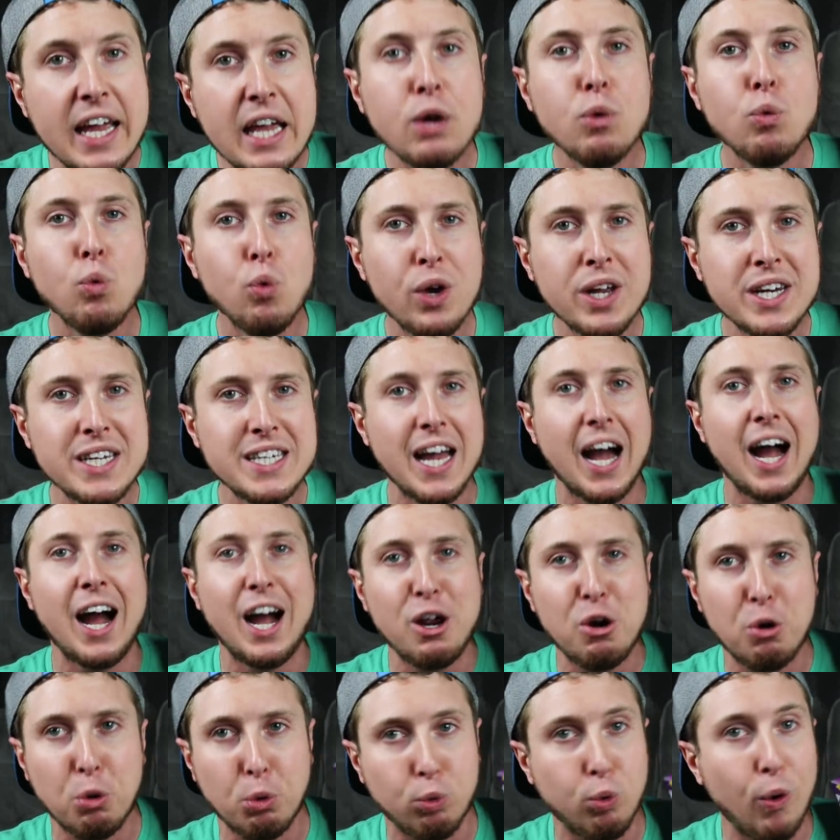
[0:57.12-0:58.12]
it would
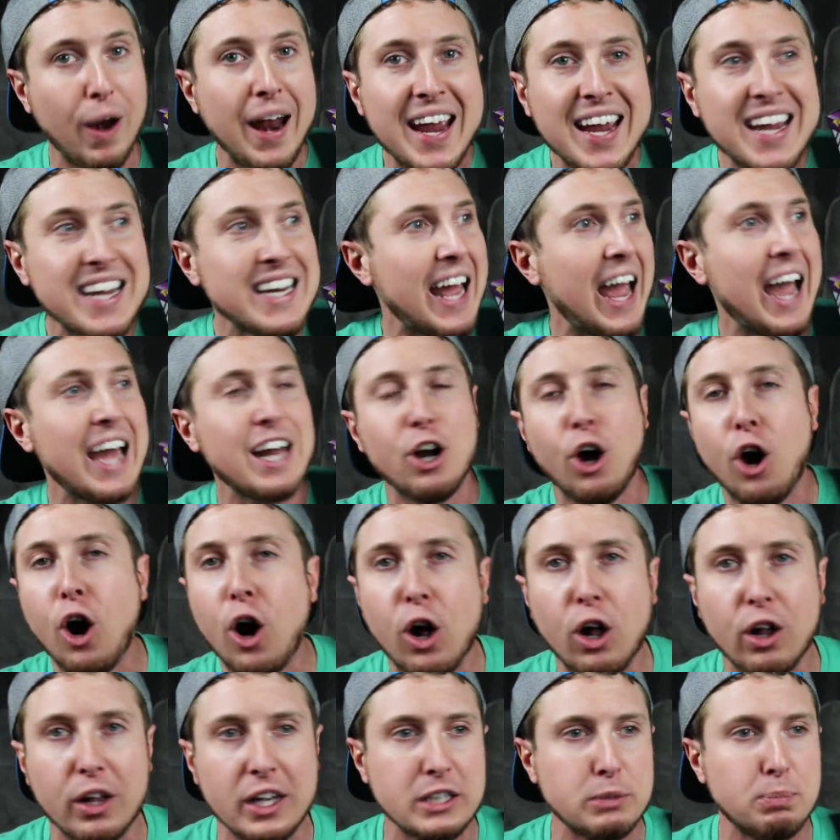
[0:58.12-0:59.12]
not rain at
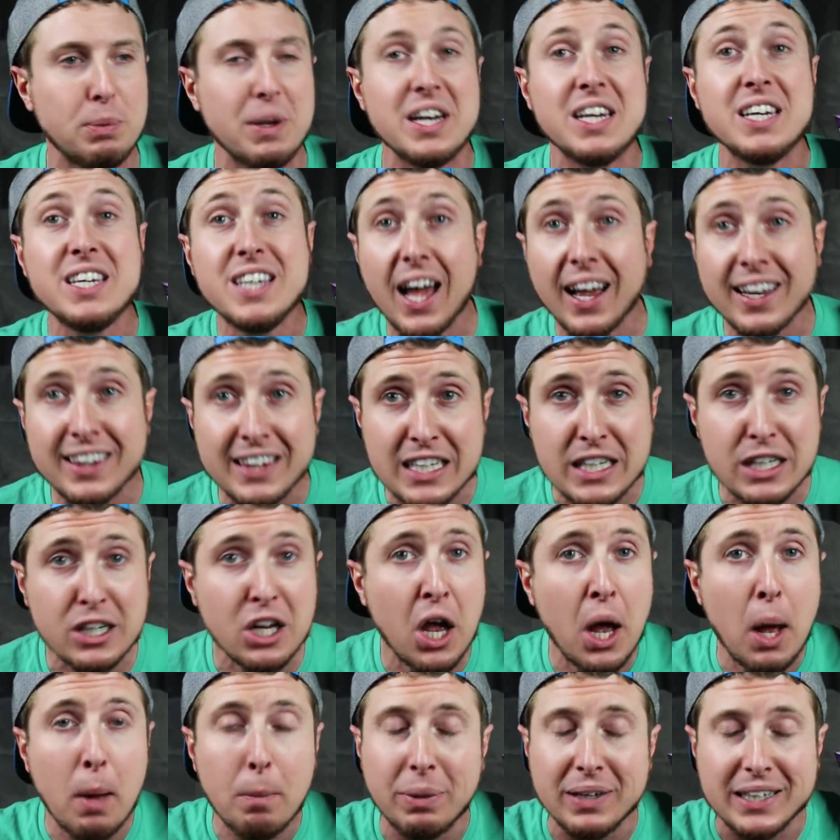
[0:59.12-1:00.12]
all. It's been nothing
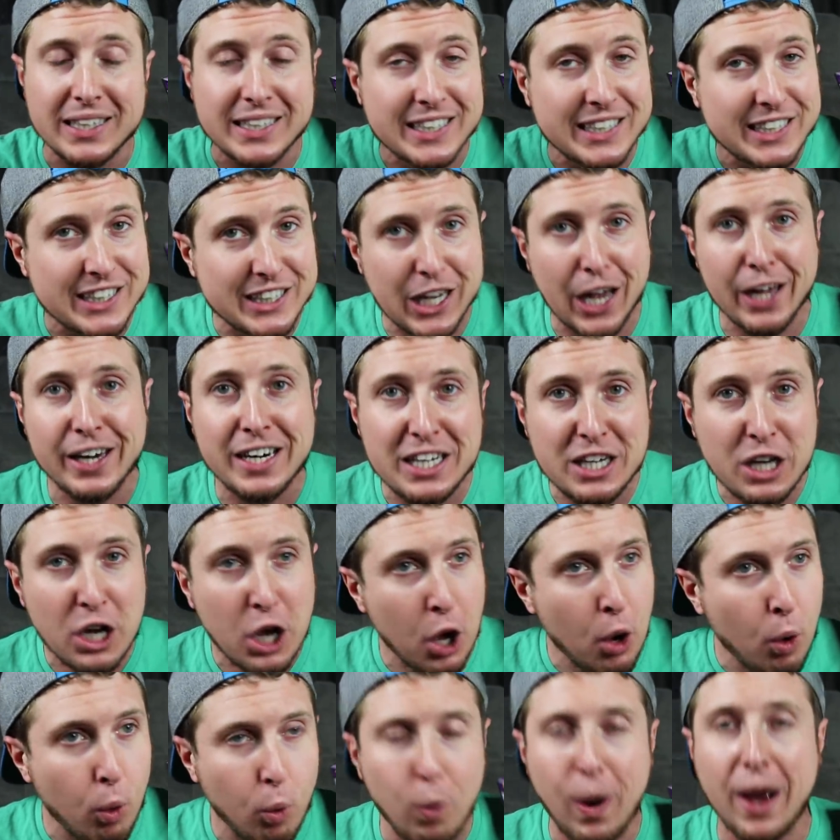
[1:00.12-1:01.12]
but sunny
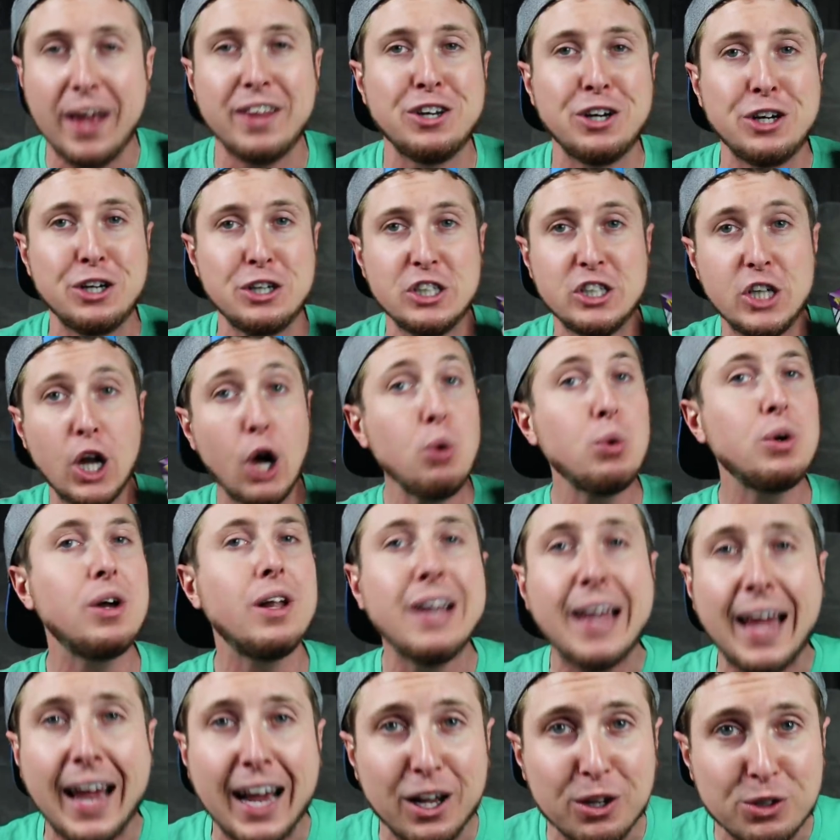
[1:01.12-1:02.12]
weather, no
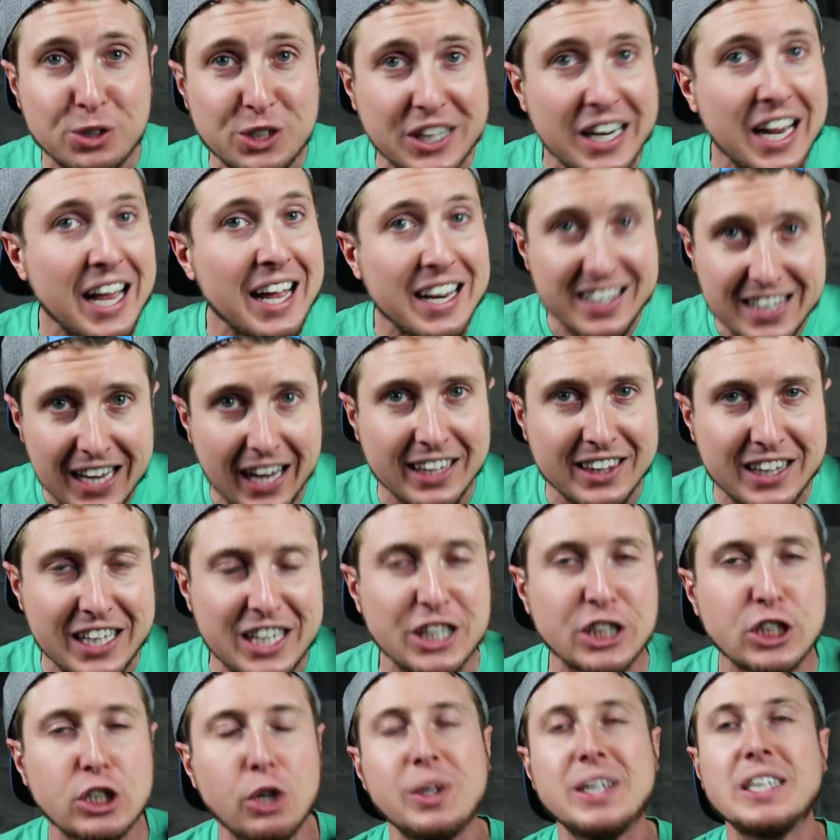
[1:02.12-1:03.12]
clouds,
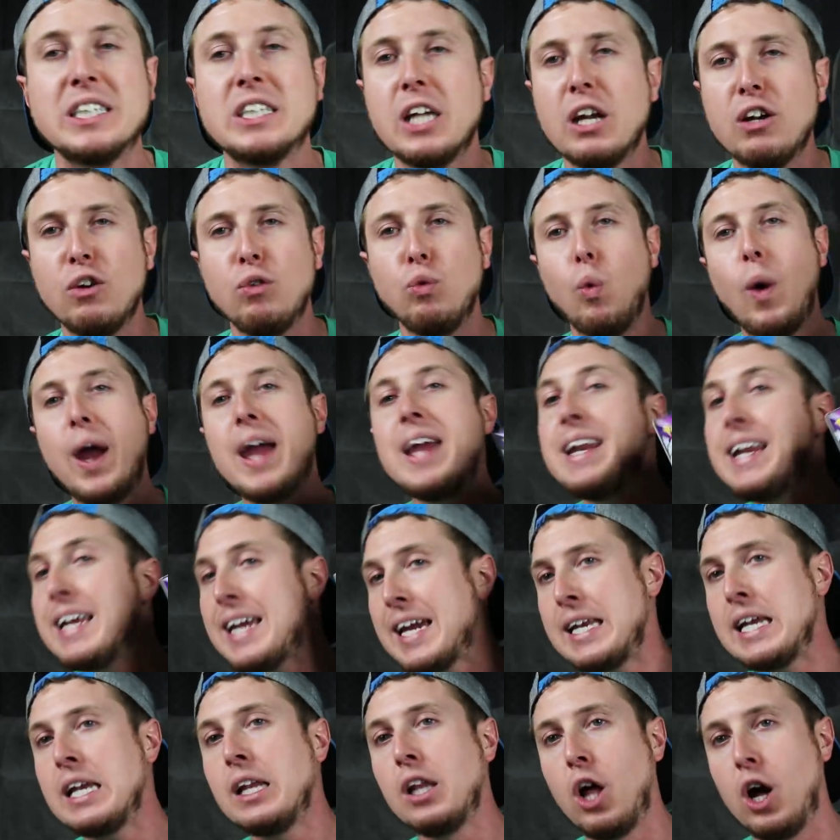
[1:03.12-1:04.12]
nothing. So instead of waiting
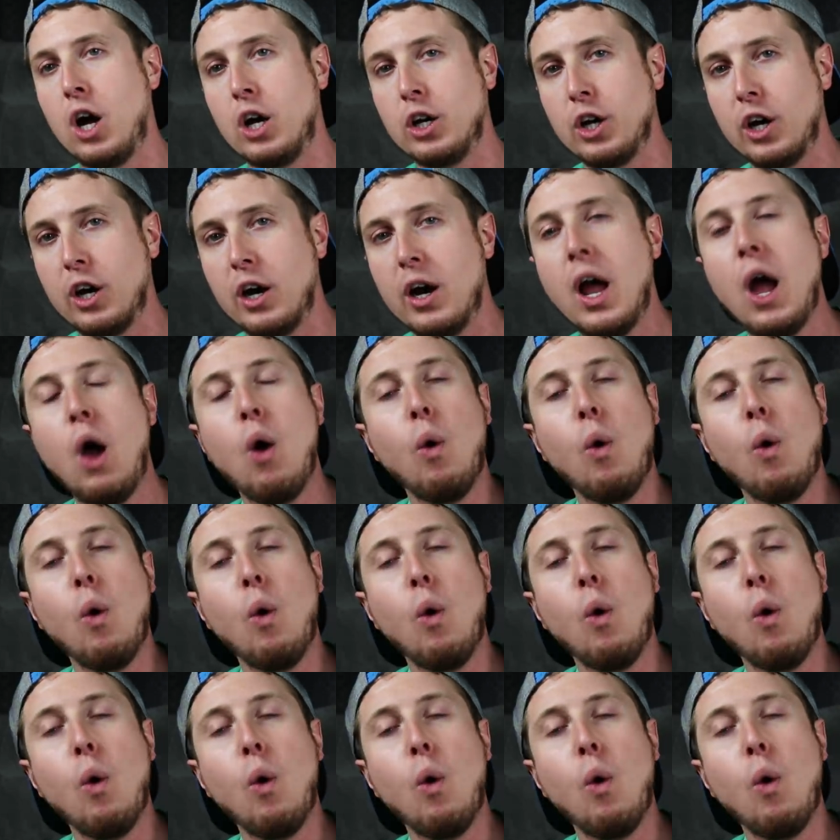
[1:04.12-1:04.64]
any longer,